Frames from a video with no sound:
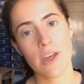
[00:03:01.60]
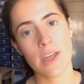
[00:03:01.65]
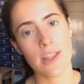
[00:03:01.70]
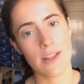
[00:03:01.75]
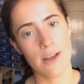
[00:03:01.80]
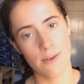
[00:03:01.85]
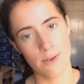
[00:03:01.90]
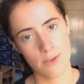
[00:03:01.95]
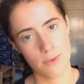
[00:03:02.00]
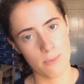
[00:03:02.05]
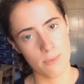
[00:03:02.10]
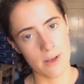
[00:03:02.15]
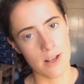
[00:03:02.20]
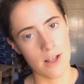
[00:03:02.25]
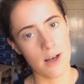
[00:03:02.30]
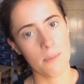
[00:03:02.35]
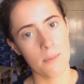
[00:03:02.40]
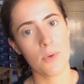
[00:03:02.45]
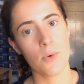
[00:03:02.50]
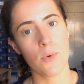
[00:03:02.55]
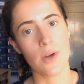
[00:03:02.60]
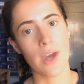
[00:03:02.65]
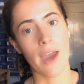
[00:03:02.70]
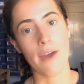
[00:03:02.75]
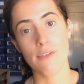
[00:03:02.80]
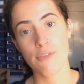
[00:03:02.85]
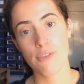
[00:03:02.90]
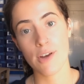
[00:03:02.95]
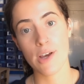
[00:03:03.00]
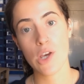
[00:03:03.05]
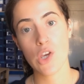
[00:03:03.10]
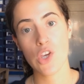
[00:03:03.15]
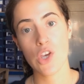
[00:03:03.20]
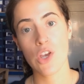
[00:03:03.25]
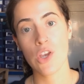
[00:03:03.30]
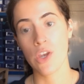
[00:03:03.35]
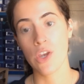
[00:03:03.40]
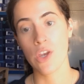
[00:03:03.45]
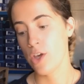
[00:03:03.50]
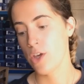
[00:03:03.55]
they'll swell up, you'll get
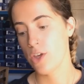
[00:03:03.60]
friction.